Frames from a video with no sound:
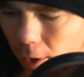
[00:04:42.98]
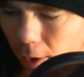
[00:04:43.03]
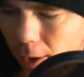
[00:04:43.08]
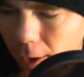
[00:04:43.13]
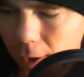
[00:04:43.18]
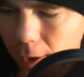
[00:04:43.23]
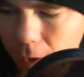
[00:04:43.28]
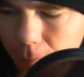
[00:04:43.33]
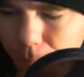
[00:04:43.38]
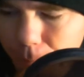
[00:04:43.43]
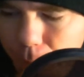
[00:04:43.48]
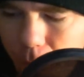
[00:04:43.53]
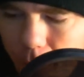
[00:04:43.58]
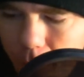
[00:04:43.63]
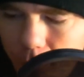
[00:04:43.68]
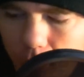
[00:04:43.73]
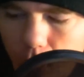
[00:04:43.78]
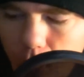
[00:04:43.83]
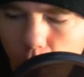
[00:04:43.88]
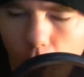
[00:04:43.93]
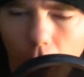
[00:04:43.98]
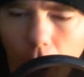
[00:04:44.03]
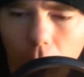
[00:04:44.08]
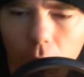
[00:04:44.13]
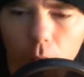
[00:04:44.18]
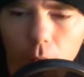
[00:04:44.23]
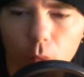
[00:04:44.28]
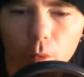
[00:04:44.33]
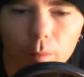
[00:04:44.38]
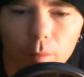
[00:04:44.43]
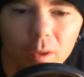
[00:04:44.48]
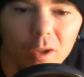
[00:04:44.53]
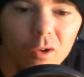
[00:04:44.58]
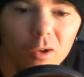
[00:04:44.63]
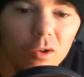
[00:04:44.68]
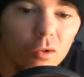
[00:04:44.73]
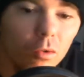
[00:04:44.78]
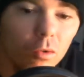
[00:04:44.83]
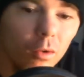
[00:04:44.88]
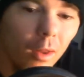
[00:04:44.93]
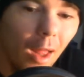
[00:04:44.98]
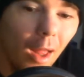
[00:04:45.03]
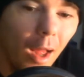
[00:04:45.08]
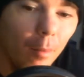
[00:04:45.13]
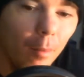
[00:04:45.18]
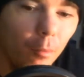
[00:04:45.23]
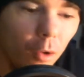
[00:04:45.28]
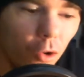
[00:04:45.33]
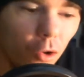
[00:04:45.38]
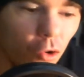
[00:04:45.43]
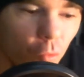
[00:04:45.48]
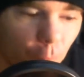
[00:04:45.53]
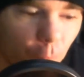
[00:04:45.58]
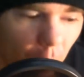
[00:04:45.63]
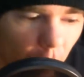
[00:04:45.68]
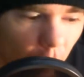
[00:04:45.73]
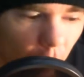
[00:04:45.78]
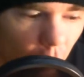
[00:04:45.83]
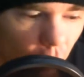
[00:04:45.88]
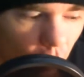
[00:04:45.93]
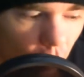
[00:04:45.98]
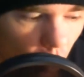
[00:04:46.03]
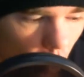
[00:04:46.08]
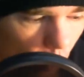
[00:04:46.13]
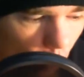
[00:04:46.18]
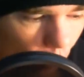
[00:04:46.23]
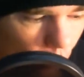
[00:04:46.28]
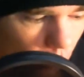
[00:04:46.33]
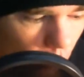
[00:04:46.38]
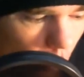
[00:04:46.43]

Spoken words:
and the quality will be just that much better. So